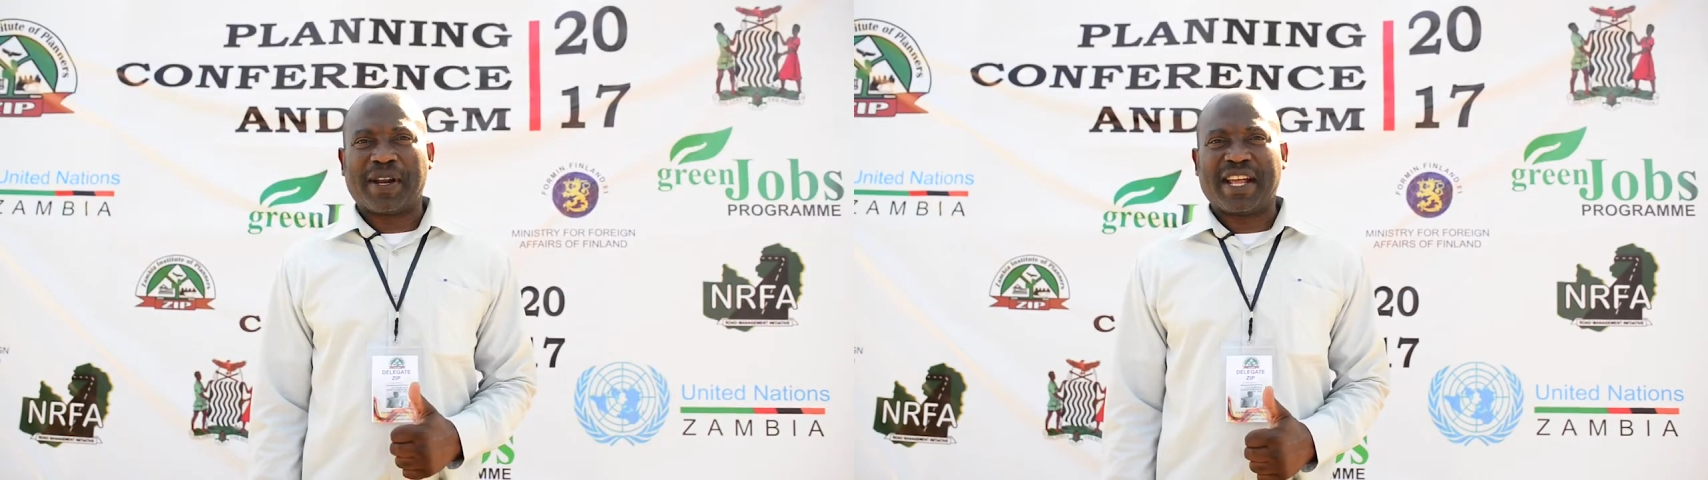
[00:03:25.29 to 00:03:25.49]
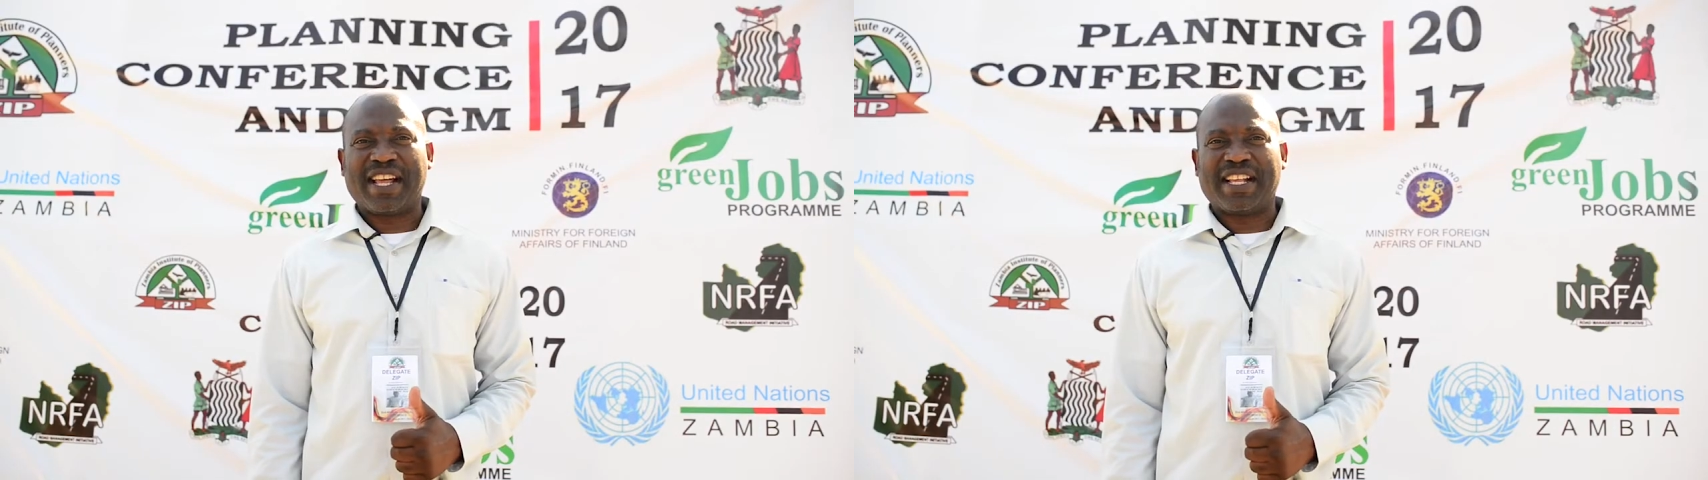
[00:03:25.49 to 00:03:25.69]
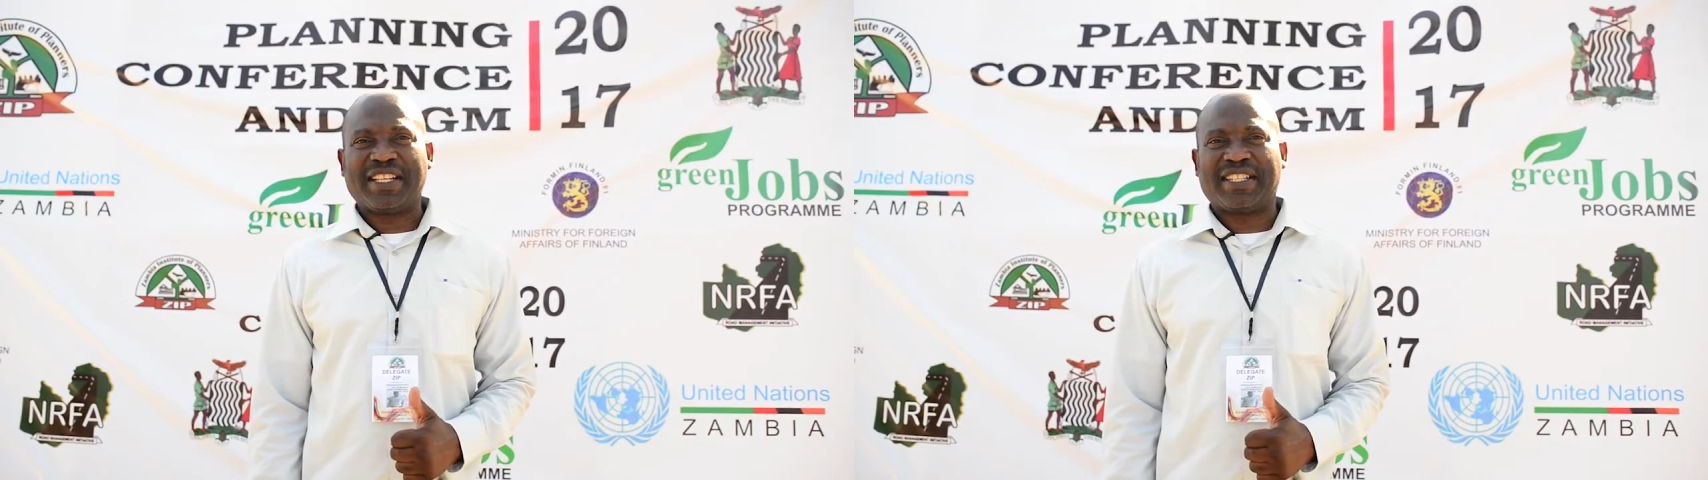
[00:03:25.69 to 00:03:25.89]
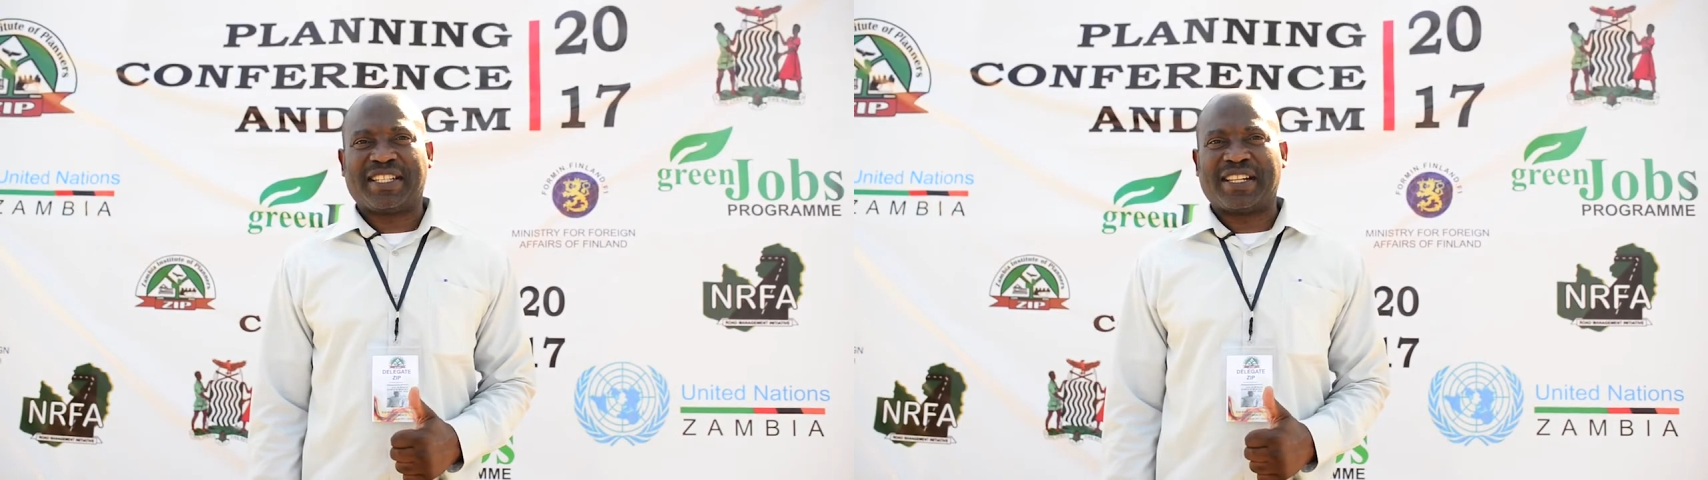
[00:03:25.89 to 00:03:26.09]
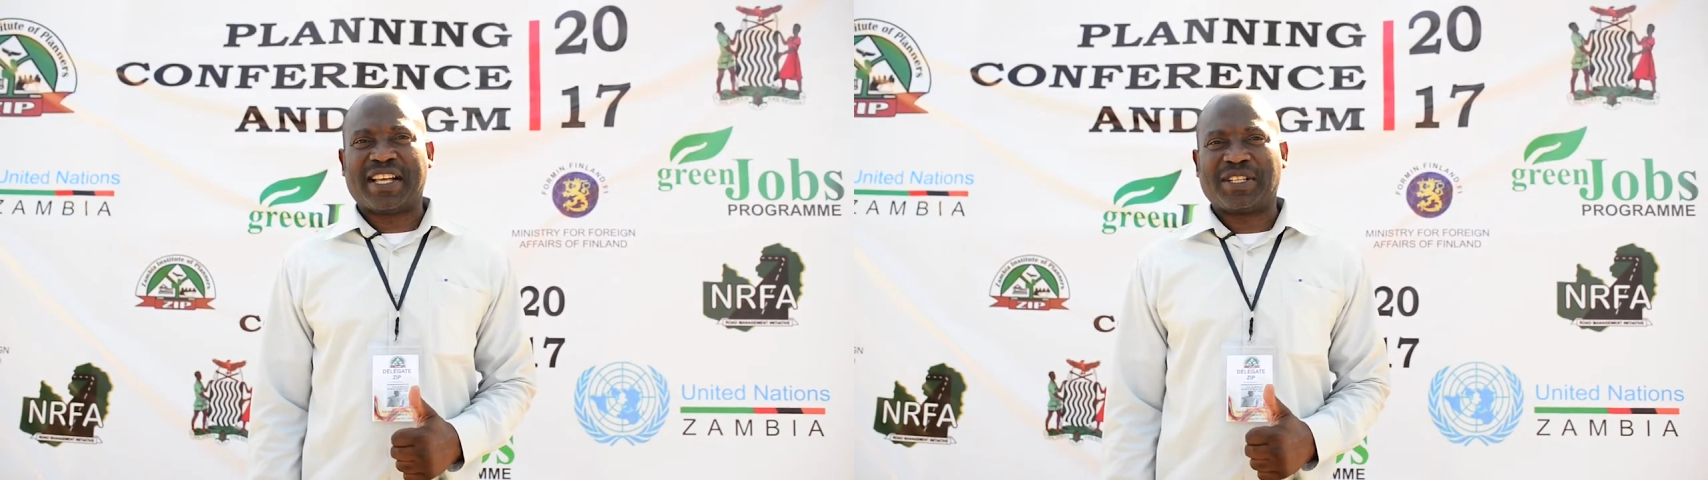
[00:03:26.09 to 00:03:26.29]

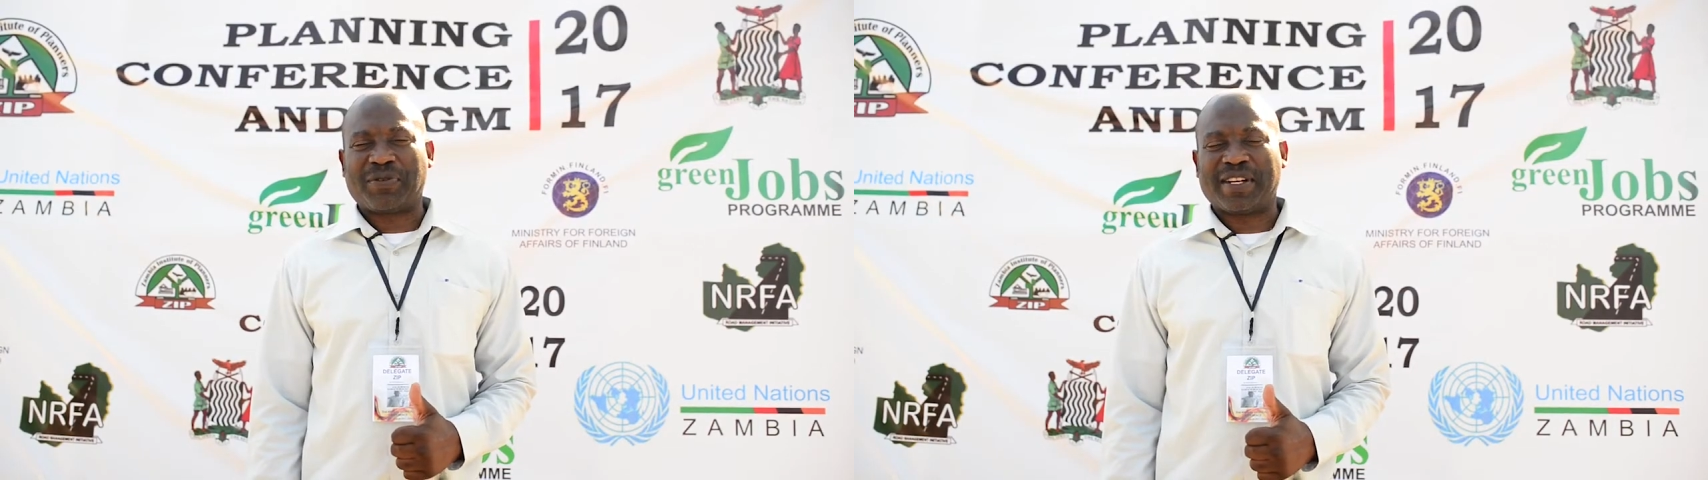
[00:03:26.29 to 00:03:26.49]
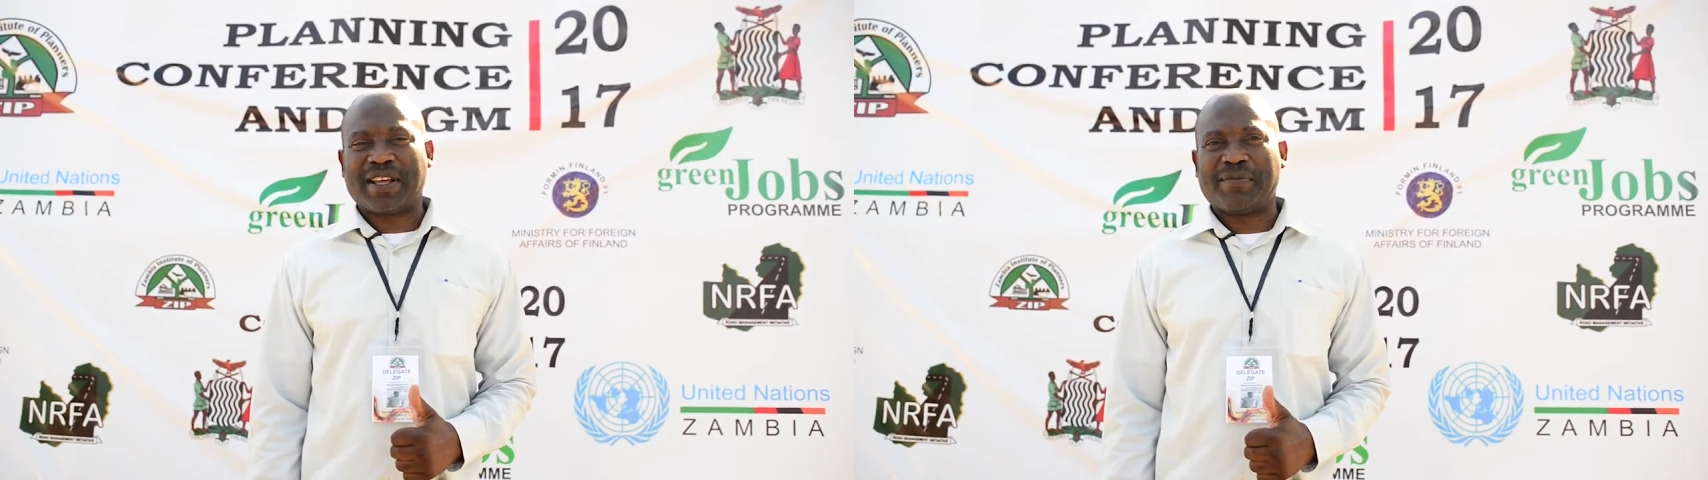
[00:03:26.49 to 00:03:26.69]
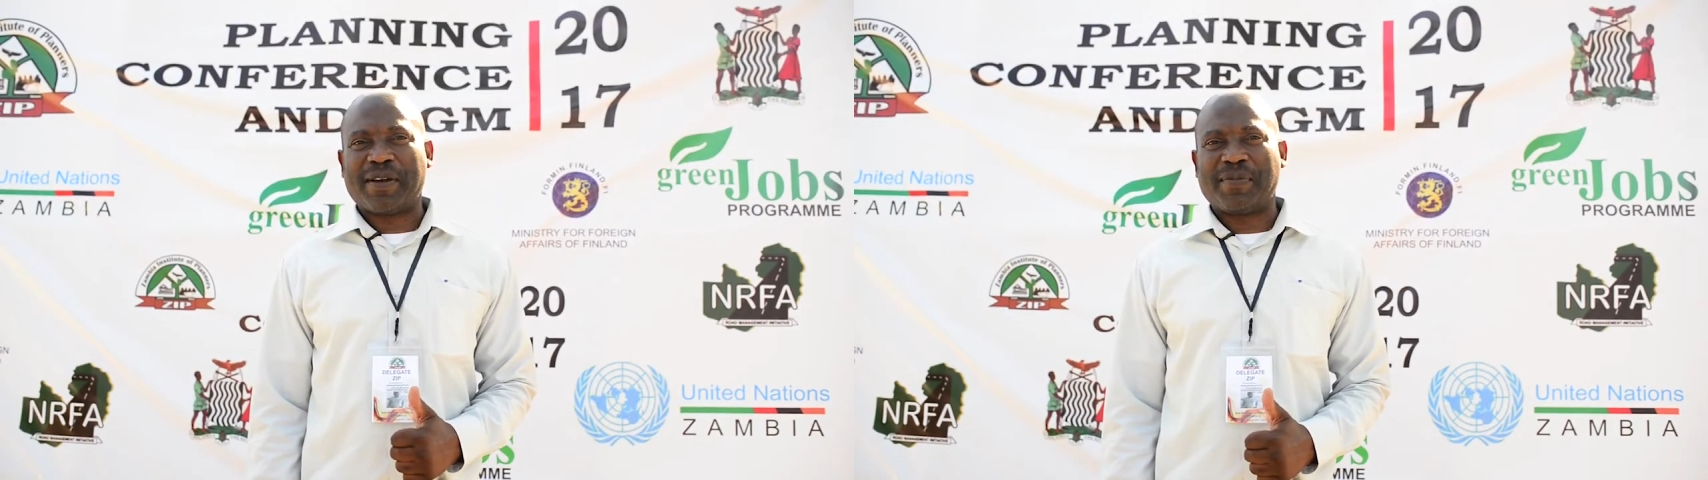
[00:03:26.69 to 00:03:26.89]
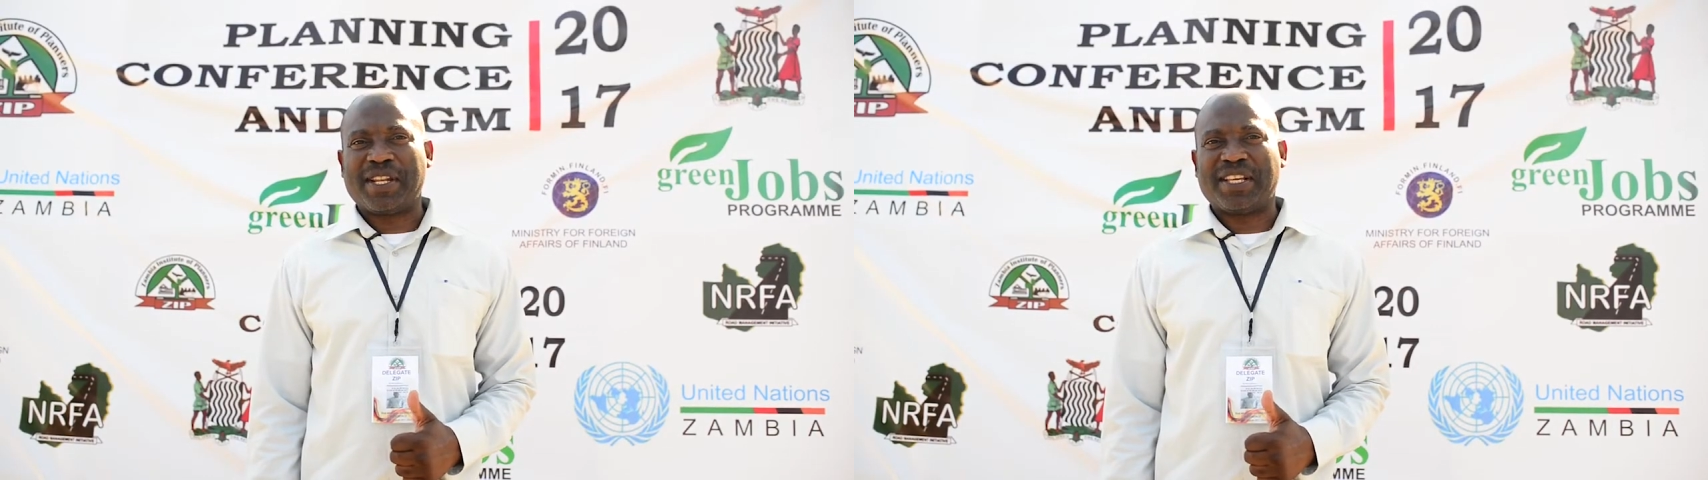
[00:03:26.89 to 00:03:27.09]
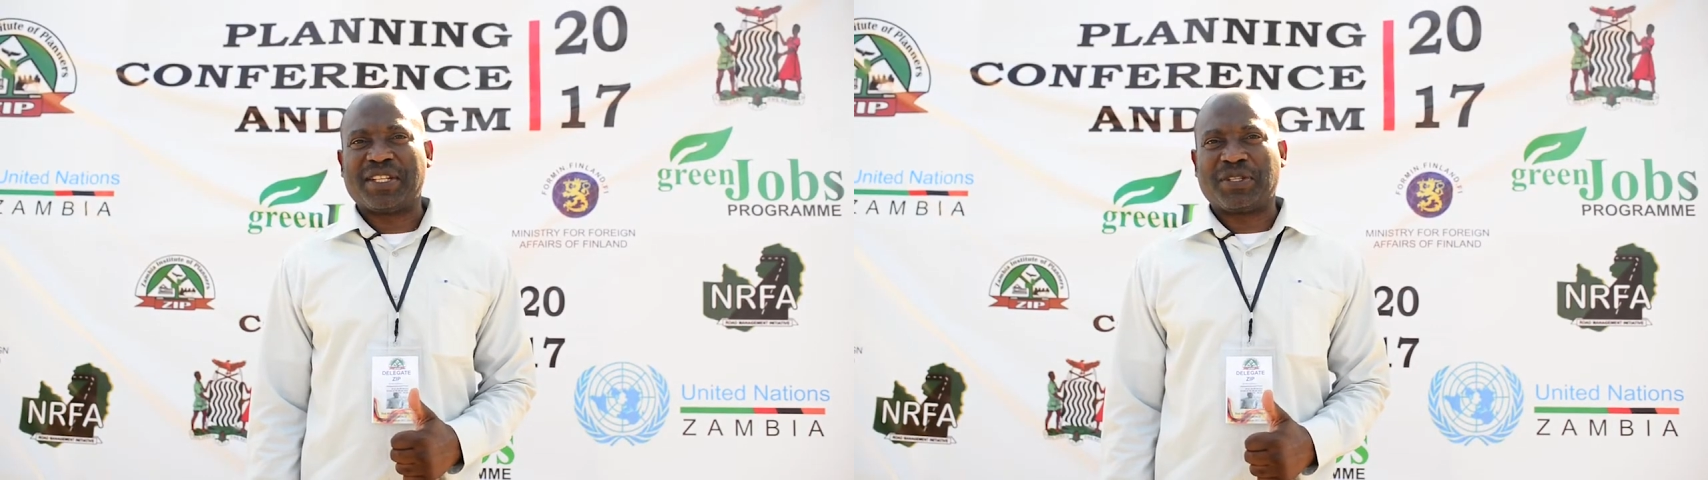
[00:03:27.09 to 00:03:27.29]
planners, that's what I'm
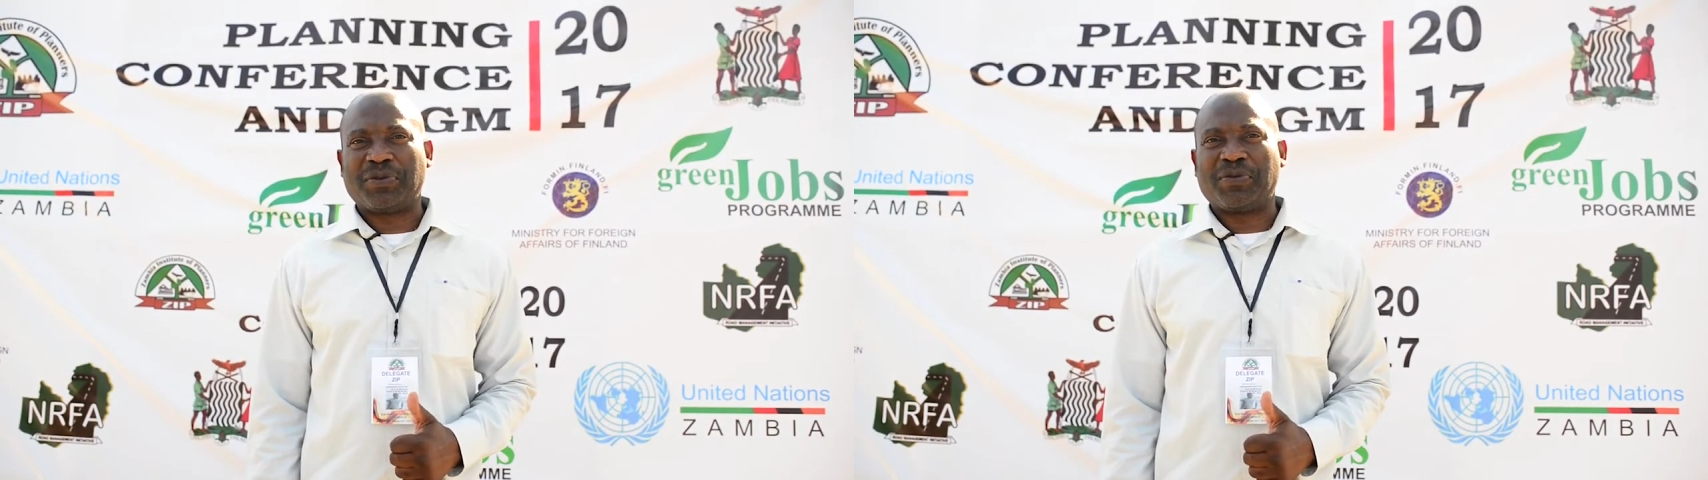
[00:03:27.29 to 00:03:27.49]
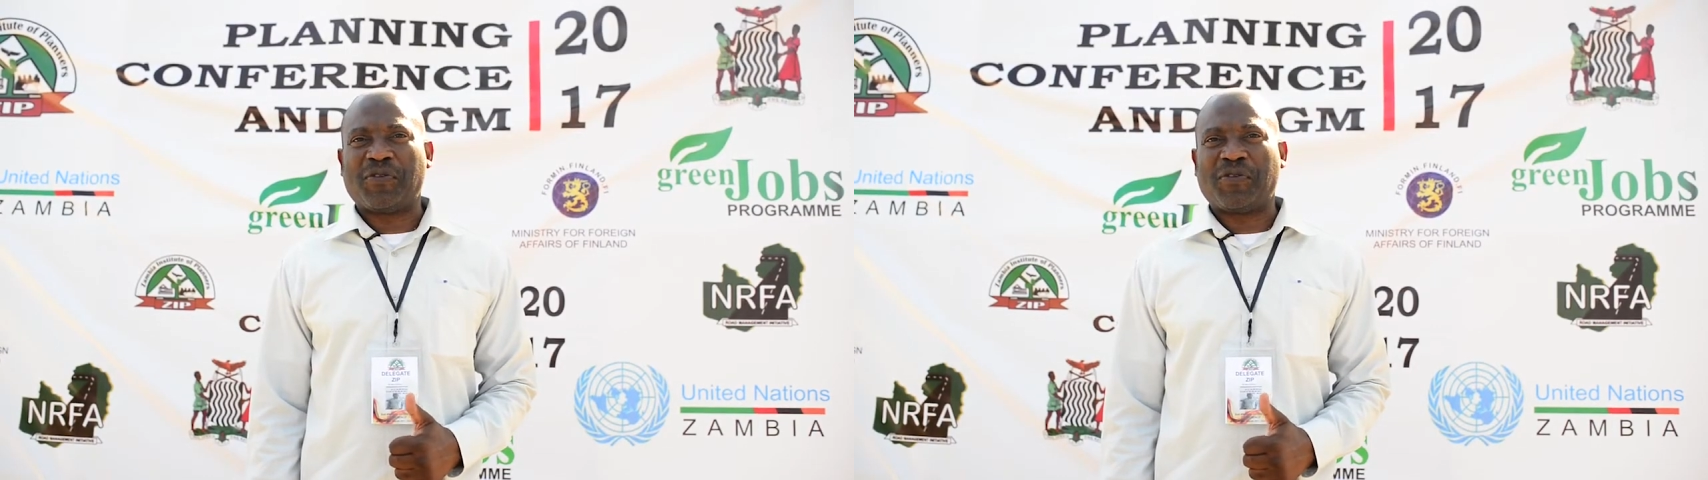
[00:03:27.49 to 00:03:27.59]
appealing to.